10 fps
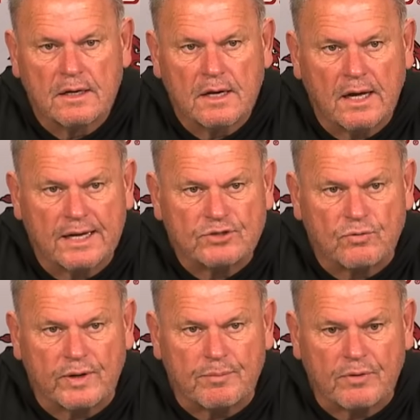uh, as the
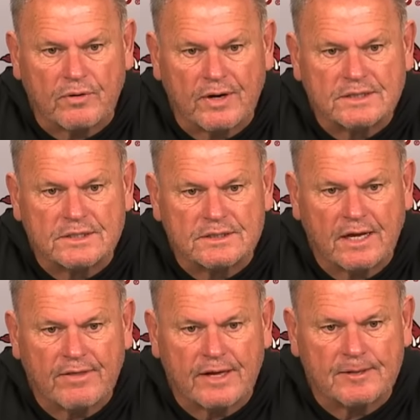week progresses,
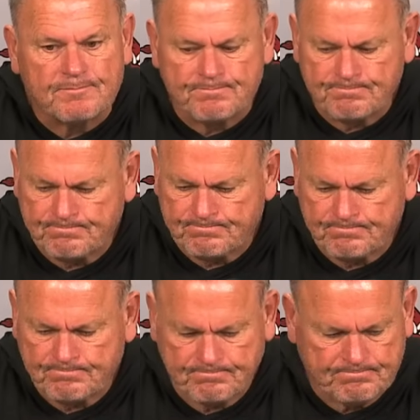I think.
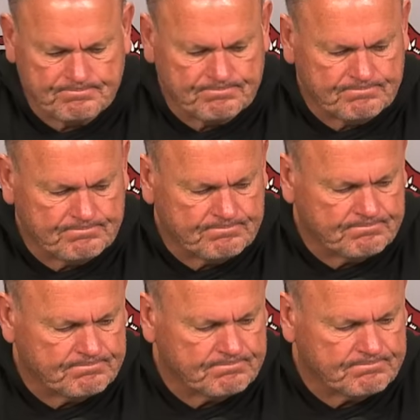Um,